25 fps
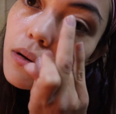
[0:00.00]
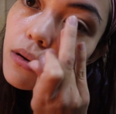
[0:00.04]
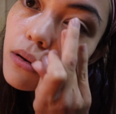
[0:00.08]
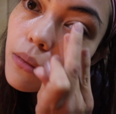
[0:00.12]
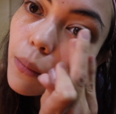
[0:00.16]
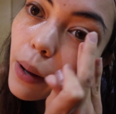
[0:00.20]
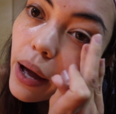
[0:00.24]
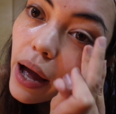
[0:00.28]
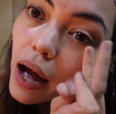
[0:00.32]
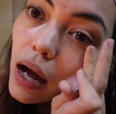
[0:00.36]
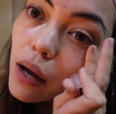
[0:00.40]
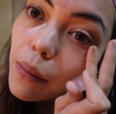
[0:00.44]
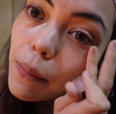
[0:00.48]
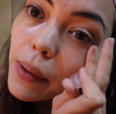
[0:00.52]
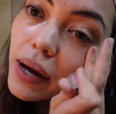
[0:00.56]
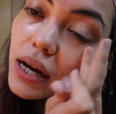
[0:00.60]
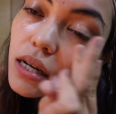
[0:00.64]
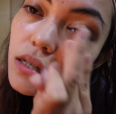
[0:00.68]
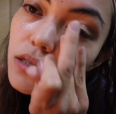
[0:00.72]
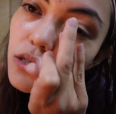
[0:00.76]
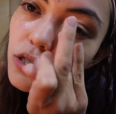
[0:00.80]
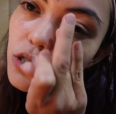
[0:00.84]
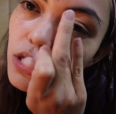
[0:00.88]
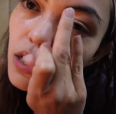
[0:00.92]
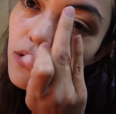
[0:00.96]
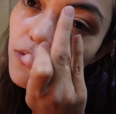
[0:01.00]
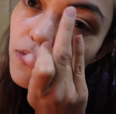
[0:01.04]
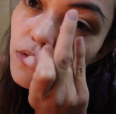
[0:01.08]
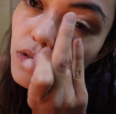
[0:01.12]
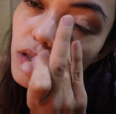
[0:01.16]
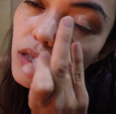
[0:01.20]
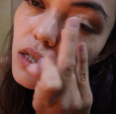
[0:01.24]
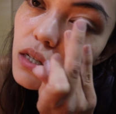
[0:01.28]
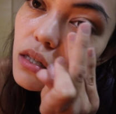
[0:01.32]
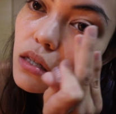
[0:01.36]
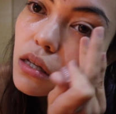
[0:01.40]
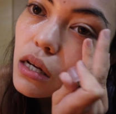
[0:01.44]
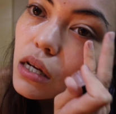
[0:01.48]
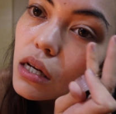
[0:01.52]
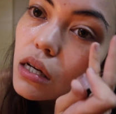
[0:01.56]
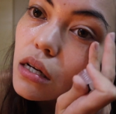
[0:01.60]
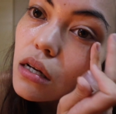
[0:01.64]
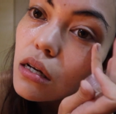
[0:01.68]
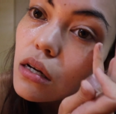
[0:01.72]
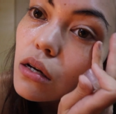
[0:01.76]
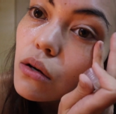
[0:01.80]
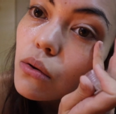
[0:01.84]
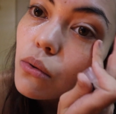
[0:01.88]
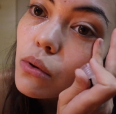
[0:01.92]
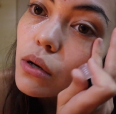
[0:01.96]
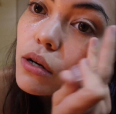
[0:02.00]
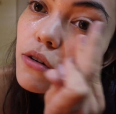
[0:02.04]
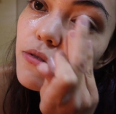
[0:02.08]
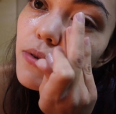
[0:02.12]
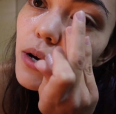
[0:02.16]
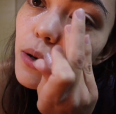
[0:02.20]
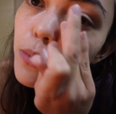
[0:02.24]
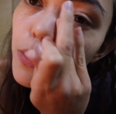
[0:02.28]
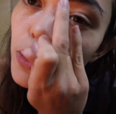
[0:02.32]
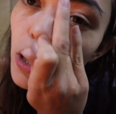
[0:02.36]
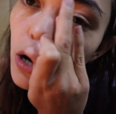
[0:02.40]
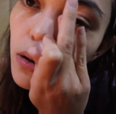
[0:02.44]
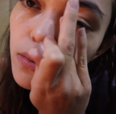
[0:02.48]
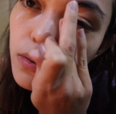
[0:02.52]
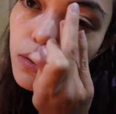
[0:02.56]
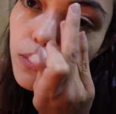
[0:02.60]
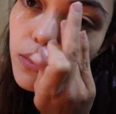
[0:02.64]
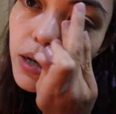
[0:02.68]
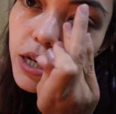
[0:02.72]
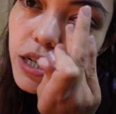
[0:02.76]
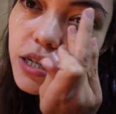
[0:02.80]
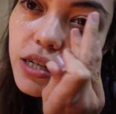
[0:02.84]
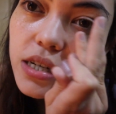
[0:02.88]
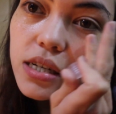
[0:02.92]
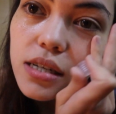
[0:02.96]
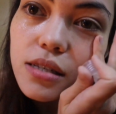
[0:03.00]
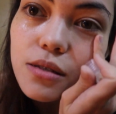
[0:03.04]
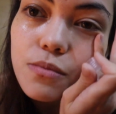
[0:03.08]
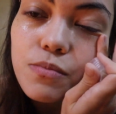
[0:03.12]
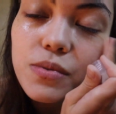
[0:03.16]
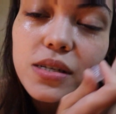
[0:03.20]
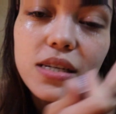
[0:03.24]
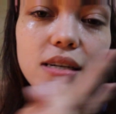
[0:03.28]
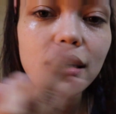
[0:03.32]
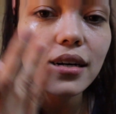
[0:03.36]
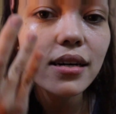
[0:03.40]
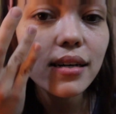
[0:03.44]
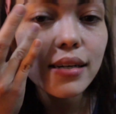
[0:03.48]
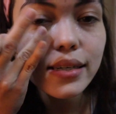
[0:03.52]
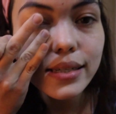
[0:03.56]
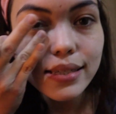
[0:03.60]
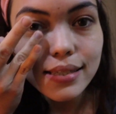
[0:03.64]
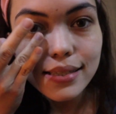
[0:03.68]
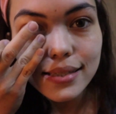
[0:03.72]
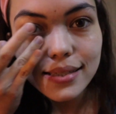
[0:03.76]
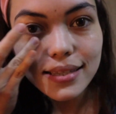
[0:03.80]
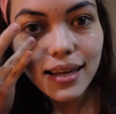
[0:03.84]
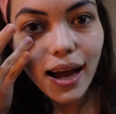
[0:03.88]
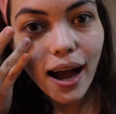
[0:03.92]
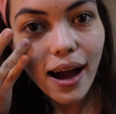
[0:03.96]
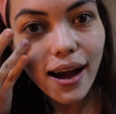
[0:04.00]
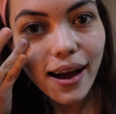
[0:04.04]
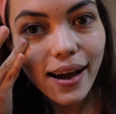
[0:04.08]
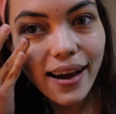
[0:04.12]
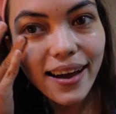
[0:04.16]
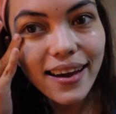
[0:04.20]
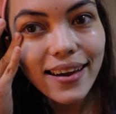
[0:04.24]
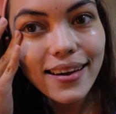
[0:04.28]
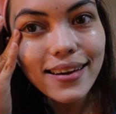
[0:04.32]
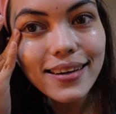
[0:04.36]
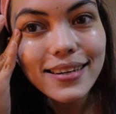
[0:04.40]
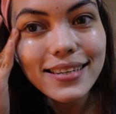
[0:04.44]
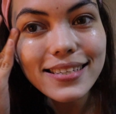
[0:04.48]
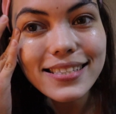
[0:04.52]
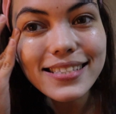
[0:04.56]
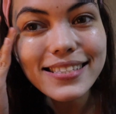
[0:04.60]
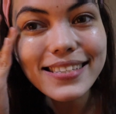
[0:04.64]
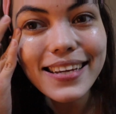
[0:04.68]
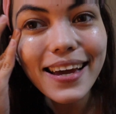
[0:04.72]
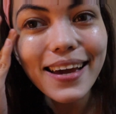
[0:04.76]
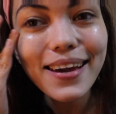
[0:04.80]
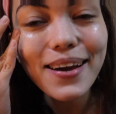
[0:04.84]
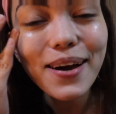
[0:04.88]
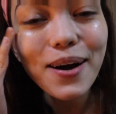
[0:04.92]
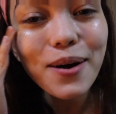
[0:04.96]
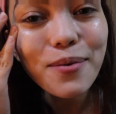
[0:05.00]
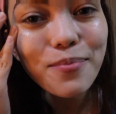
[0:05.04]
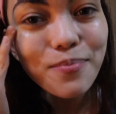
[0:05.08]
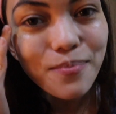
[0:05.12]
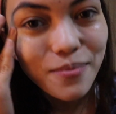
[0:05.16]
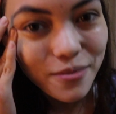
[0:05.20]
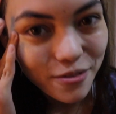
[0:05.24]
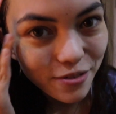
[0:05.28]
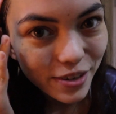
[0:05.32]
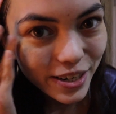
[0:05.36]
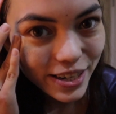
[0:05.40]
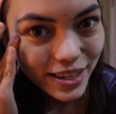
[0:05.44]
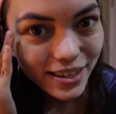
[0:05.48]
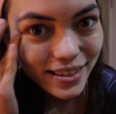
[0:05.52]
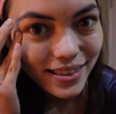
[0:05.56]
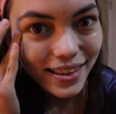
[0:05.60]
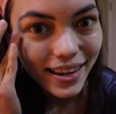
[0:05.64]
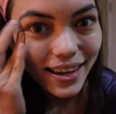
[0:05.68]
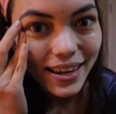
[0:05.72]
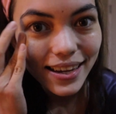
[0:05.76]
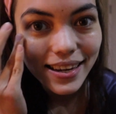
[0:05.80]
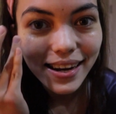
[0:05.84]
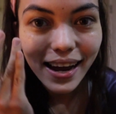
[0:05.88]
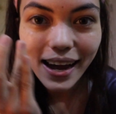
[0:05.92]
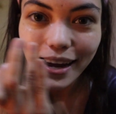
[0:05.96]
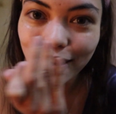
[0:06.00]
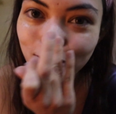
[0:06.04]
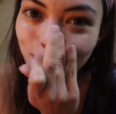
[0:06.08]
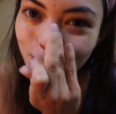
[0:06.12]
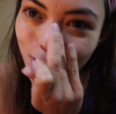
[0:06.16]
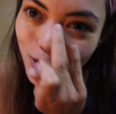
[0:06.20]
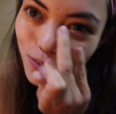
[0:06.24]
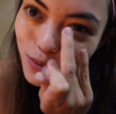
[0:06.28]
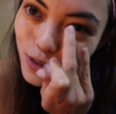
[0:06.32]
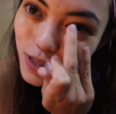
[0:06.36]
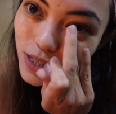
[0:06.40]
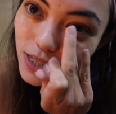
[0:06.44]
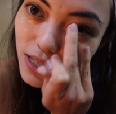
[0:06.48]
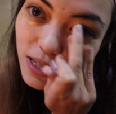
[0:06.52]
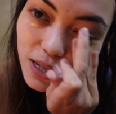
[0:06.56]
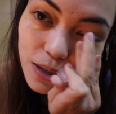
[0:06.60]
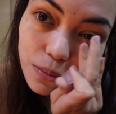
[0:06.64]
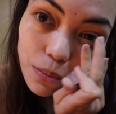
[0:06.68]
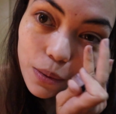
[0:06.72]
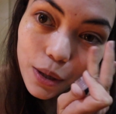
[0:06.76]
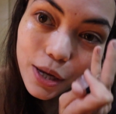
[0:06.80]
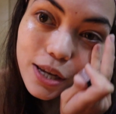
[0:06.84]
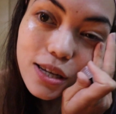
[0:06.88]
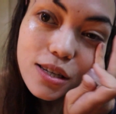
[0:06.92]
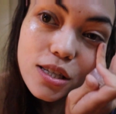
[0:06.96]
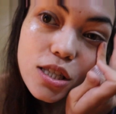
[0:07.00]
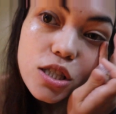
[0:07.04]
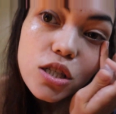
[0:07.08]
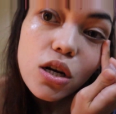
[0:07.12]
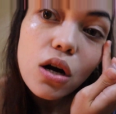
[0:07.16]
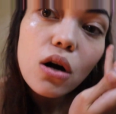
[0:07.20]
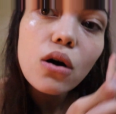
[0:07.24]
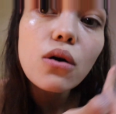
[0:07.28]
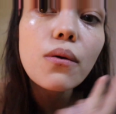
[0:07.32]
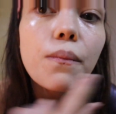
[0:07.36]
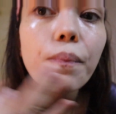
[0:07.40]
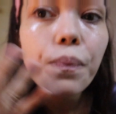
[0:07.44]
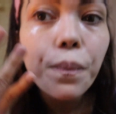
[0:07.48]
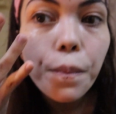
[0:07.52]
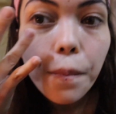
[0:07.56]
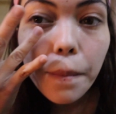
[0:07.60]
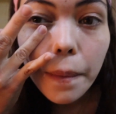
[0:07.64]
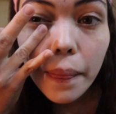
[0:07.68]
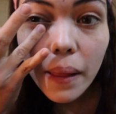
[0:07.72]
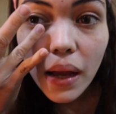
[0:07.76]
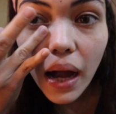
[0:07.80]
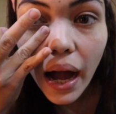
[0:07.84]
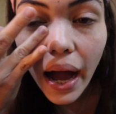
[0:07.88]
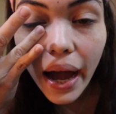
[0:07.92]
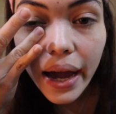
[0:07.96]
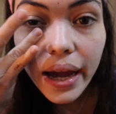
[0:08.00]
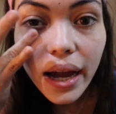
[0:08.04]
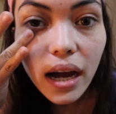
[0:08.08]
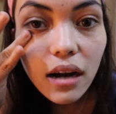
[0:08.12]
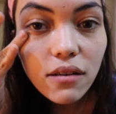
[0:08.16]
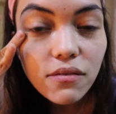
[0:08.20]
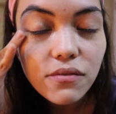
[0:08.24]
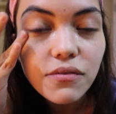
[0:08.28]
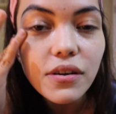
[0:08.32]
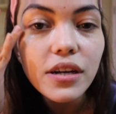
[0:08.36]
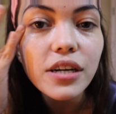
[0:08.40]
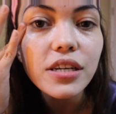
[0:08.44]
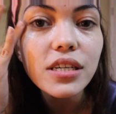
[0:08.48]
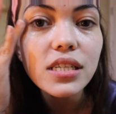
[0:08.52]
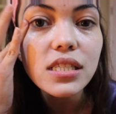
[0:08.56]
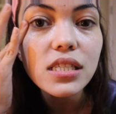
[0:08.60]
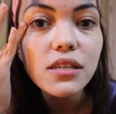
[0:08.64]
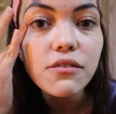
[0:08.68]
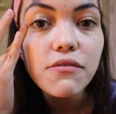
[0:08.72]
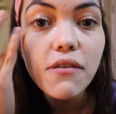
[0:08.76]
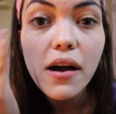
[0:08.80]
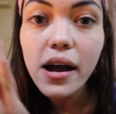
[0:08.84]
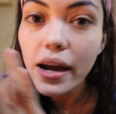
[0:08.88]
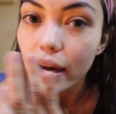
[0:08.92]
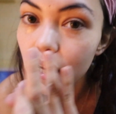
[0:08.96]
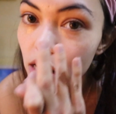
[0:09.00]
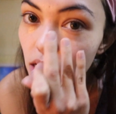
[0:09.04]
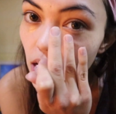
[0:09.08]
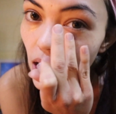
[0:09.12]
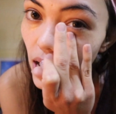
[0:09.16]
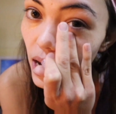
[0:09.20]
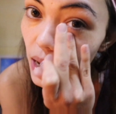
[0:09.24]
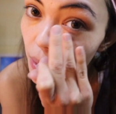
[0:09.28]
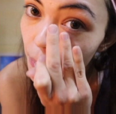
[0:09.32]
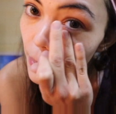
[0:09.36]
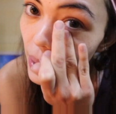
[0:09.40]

my eye bags are definitely like one of my problem areas because I stay up very late. I have trouble sleeping, so I have very defined eye